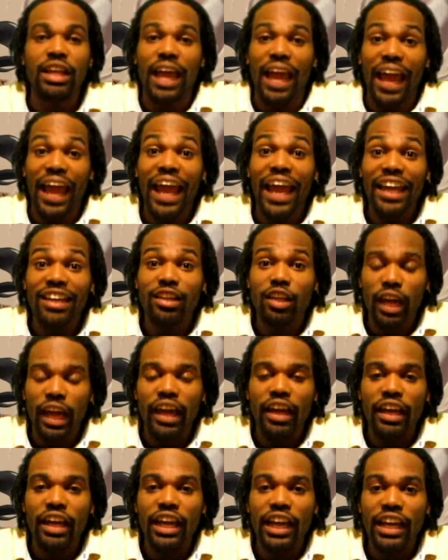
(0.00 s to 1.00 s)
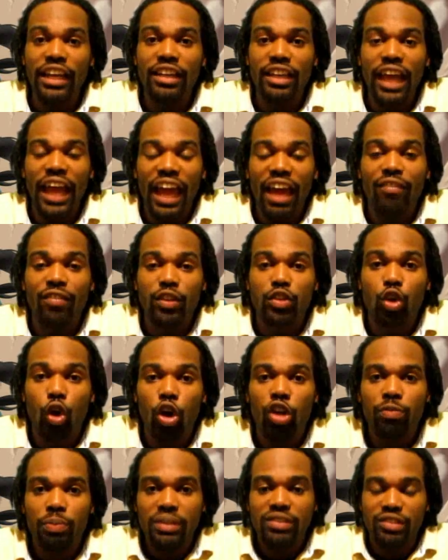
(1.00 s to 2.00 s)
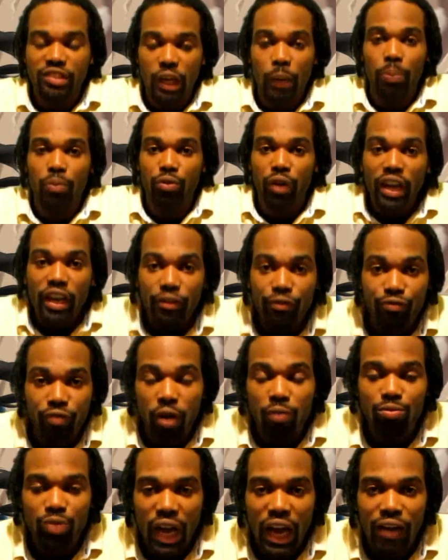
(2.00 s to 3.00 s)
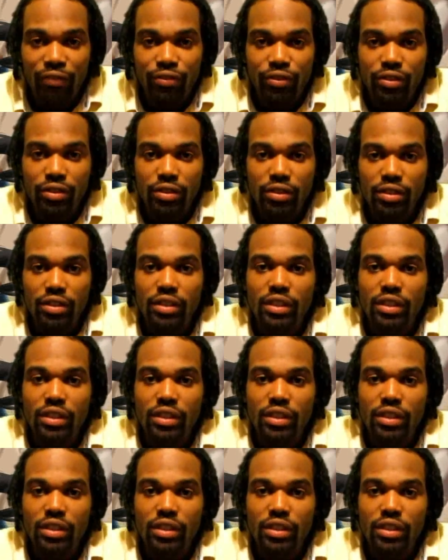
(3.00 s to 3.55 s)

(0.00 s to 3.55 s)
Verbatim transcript: and the avatar's been separated from Robin.